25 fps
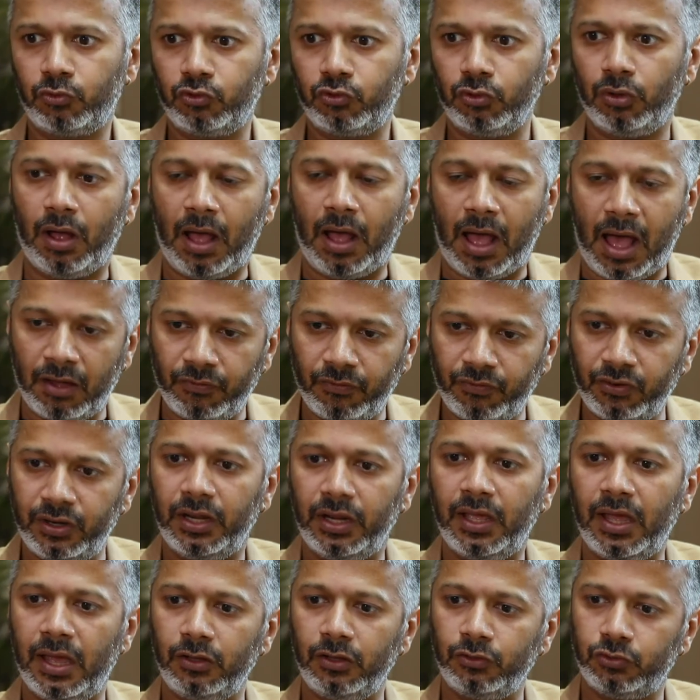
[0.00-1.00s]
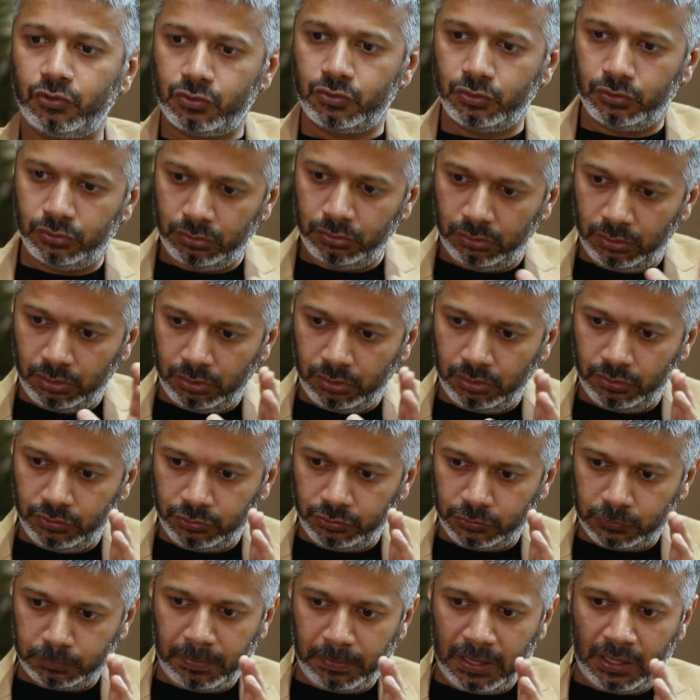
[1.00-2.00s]
So half a day I used to
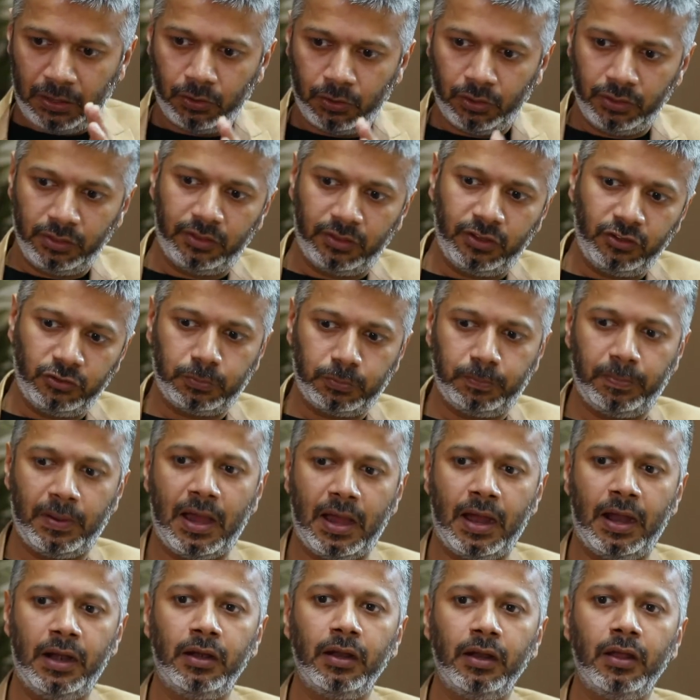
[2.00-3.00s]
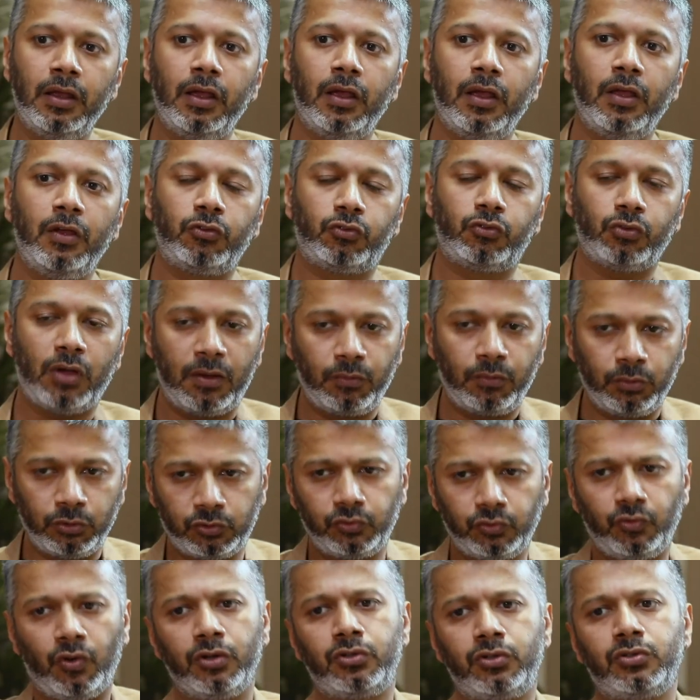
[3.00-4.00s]
spend on this part so I was
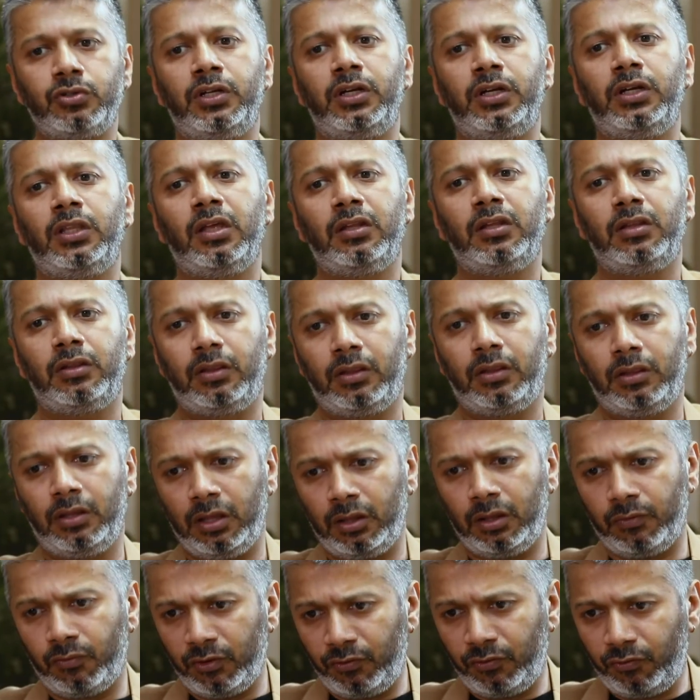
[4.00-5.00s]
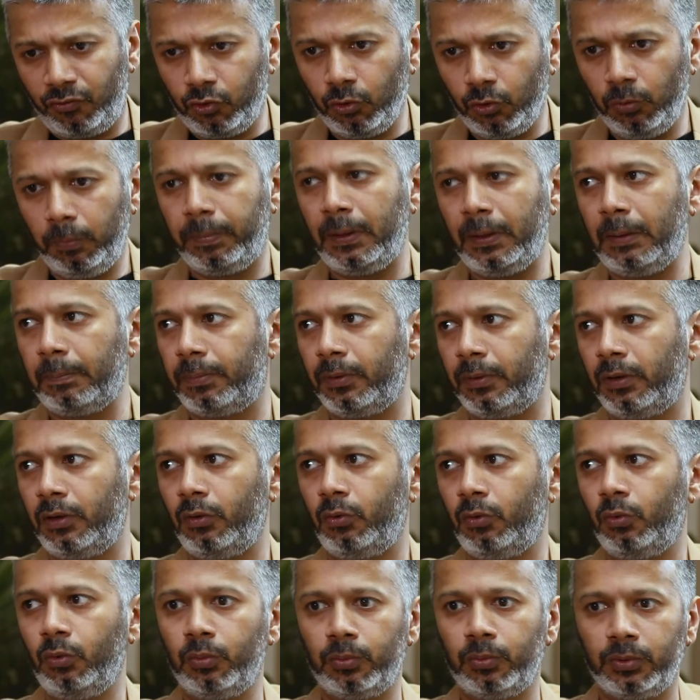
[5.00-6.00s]
fortunate that there were few people
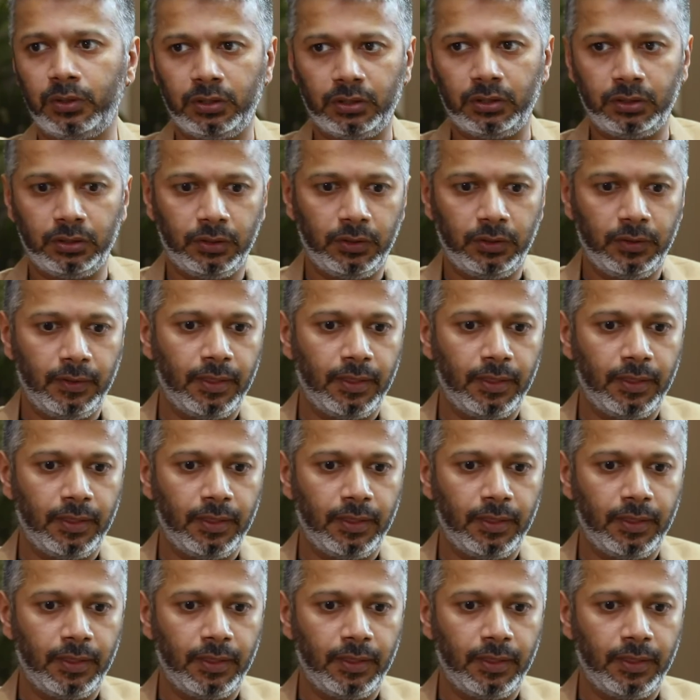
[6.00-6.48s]
who were